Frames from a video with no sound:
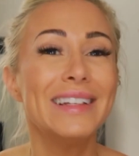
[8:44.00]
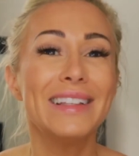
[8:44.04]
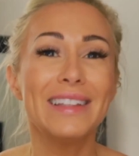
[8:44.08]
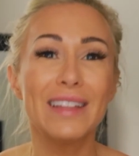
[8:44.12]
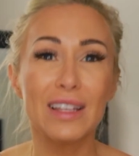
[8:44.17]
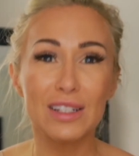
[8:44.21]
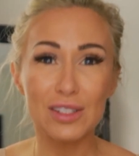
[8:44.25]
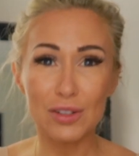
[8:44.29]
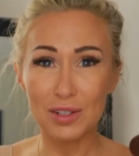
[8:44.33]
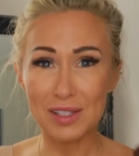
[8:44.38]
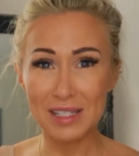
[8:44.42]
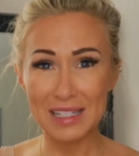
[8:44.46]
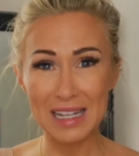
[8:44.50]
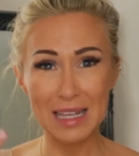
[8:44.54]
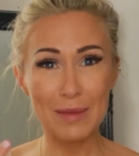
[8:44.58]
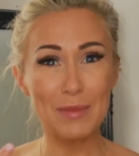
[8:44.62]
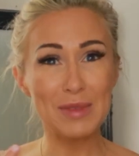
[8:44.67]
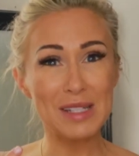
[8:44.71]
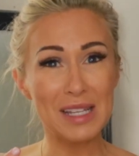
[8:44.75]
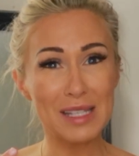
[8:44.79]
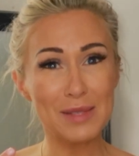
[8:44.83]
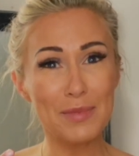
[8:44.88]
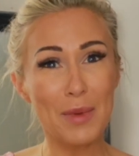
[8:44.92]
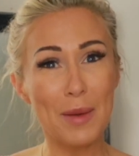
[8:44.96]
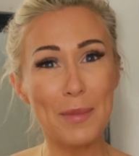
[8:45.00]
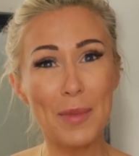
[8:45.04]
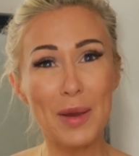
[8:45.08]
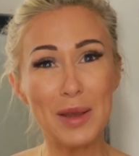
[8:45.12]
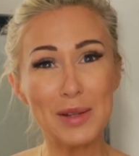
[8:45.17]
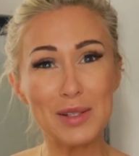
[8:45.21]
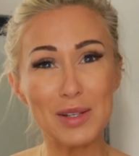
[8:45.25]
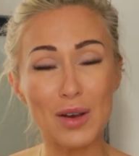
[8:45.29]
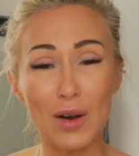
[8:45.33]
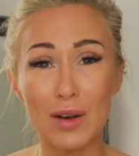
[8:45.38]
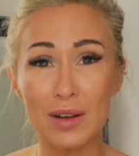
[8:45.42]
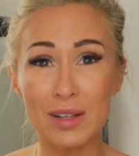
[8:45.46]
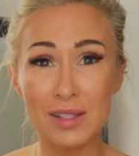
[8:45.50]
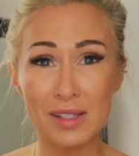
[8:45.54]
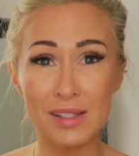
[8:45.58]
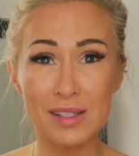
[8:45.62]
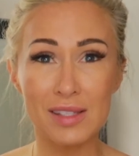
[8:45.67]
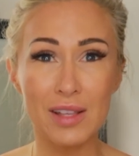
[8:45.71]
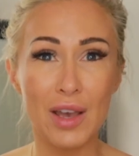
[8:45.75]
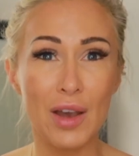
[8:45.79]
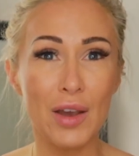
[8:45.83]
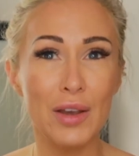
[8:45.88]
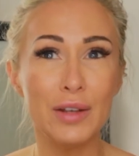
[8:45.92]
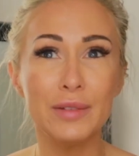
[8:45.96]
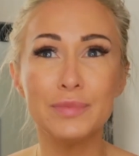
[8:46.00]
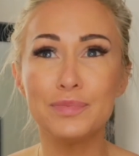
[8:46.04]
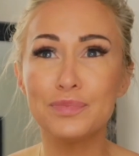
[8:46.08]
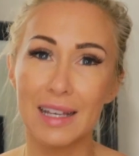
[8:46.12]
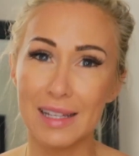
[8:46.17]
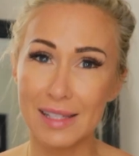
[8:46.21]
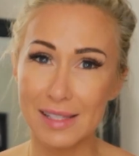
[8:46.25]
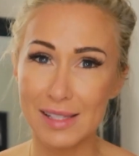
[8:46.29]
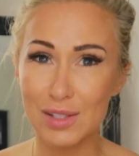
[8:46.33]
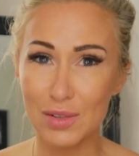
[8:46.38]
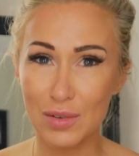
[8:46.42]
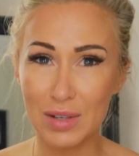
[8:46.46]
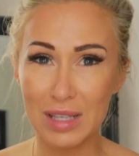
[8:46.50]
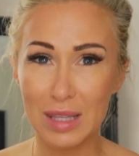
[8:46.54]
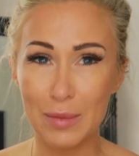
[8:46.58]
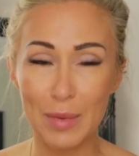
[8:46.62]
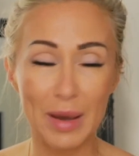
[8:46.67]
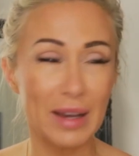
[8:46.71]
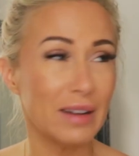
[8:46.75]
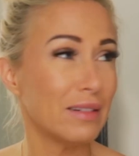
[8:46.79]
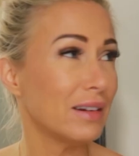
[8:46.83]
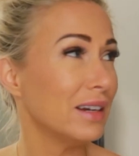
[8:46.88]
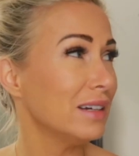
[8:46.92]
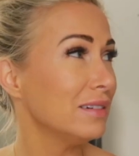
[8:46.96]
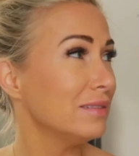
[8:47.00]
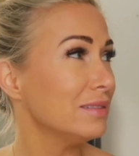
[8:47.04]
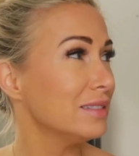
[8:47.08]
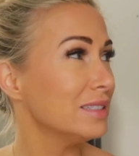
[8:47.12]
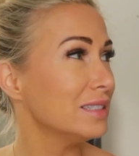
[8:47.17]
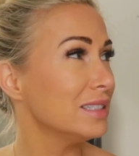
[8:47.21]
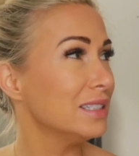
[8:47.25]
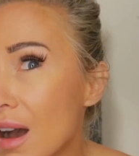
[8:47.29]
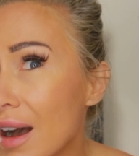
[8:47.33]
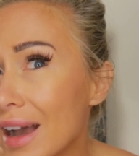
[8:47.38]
that Dr. Nima does my Botox. So that's the dog in the background.